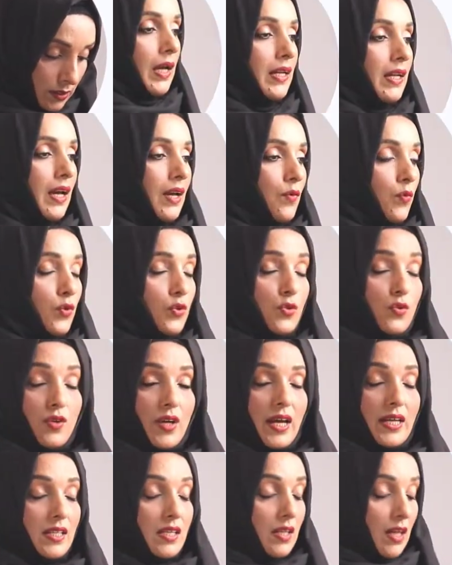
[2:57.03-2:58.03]
and i want to
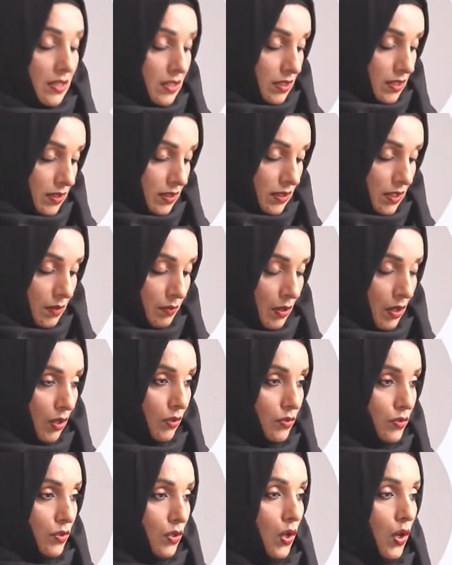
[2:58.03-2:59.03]
write an article
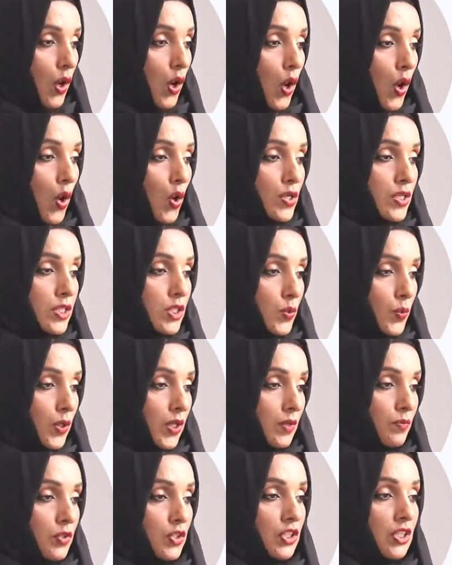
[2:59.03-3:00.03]
about how
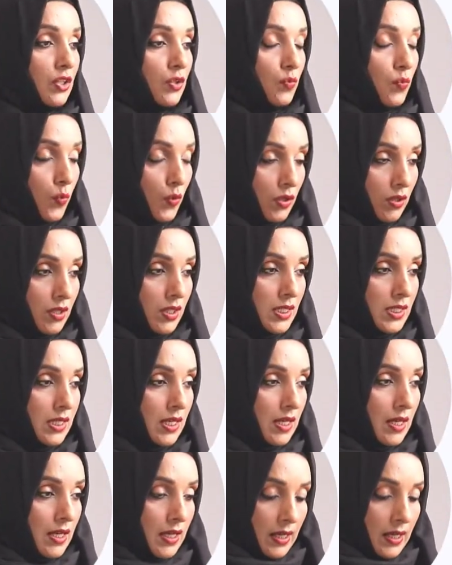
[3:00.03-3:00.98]
sewing machine works